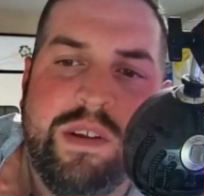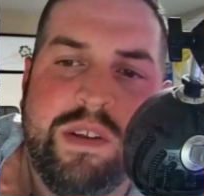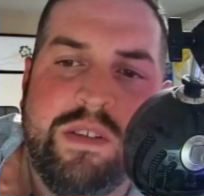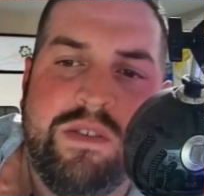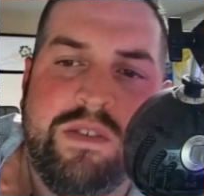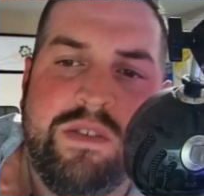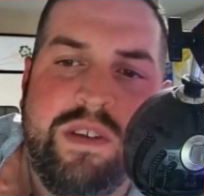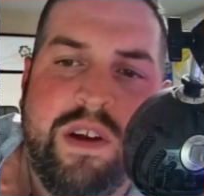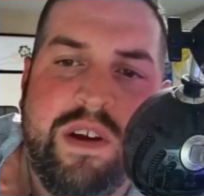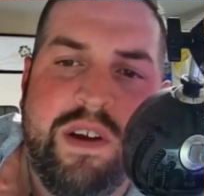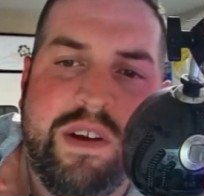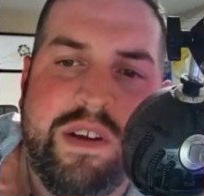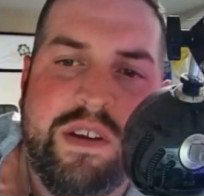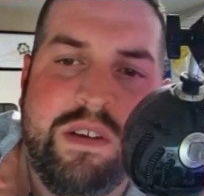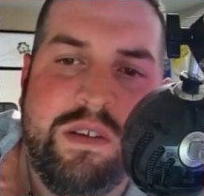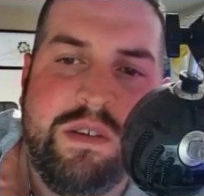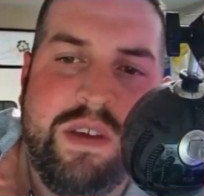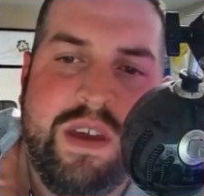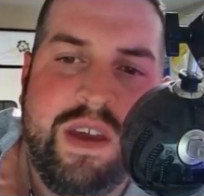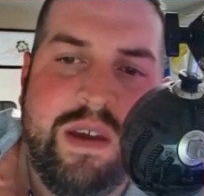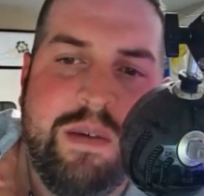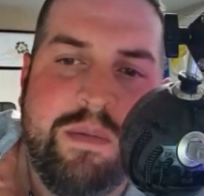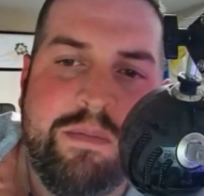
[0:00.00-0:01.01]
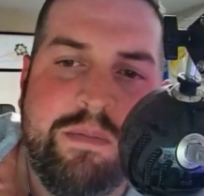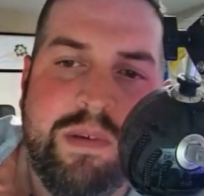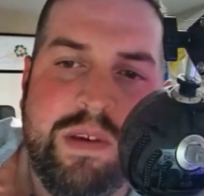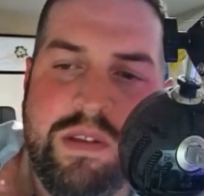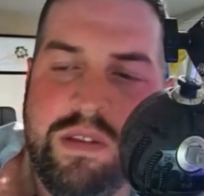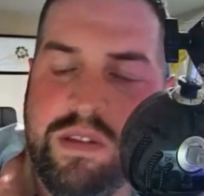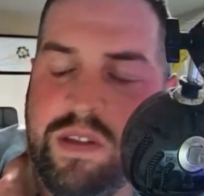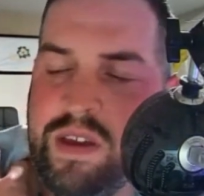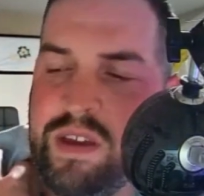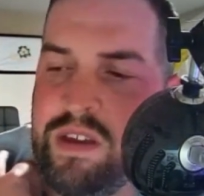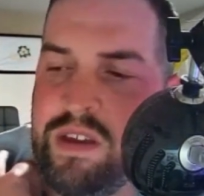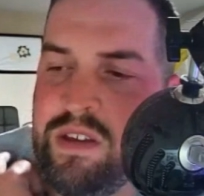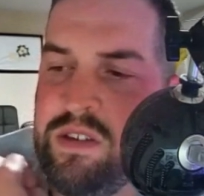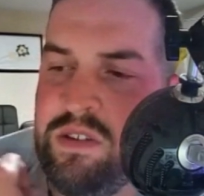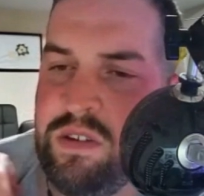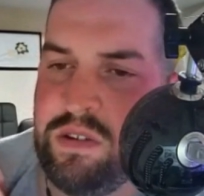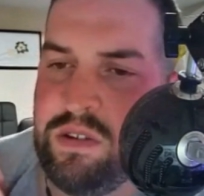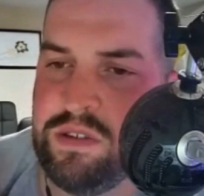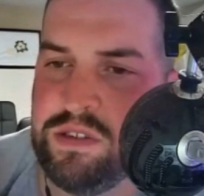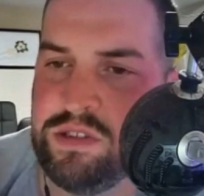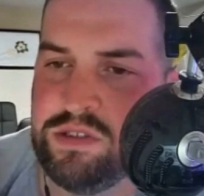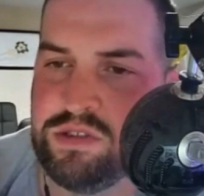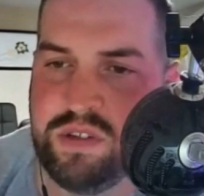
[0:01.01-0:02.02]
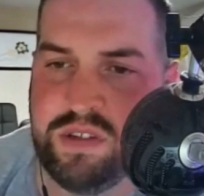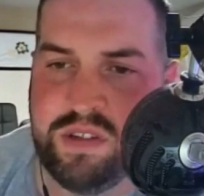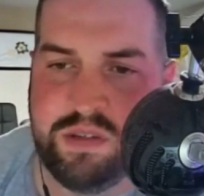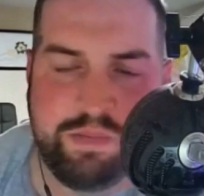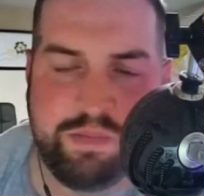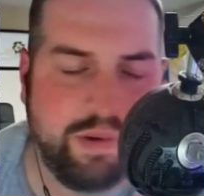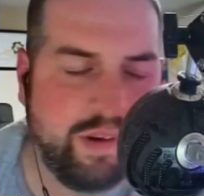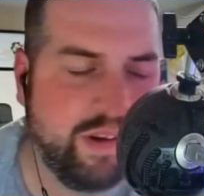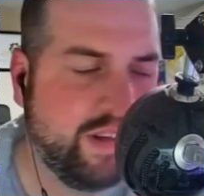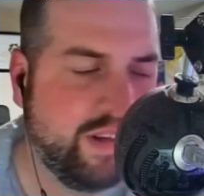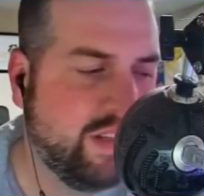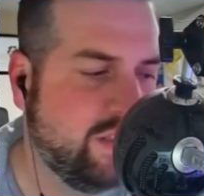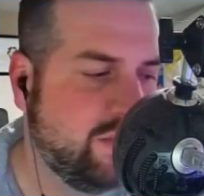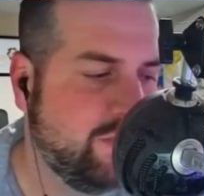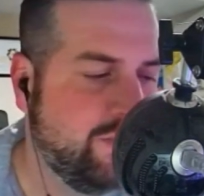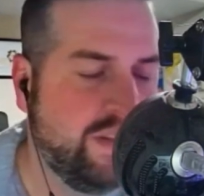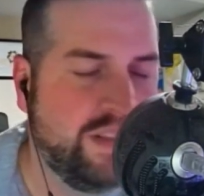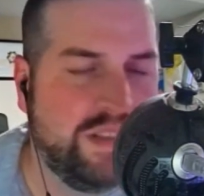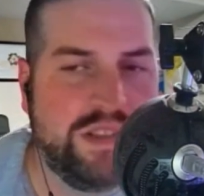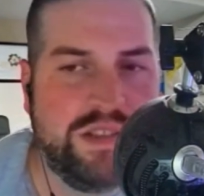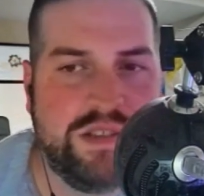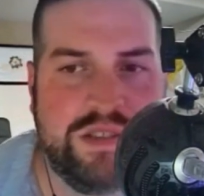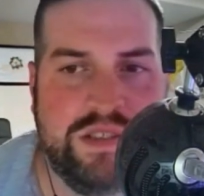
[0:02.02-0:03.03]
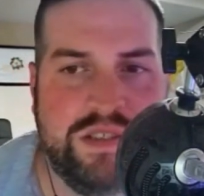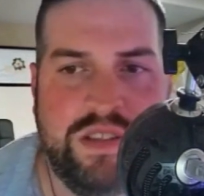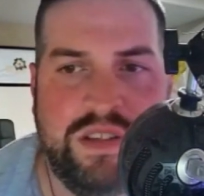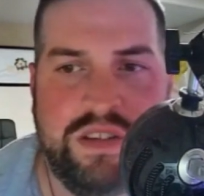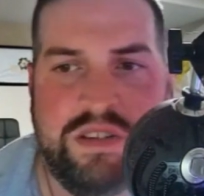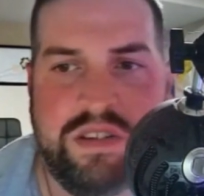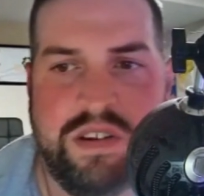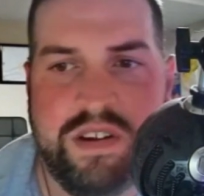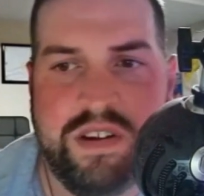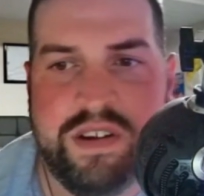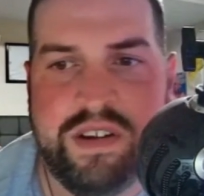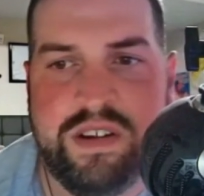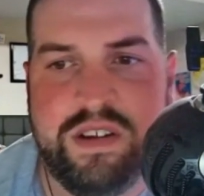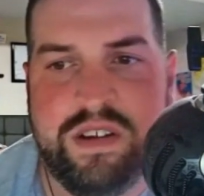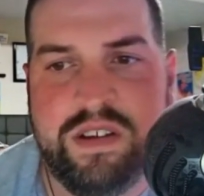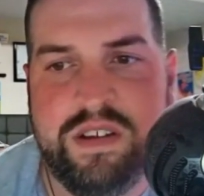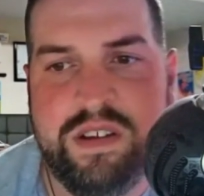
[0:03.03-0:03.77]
it's dark, you can't be like you don't enjoy the park as much in the dark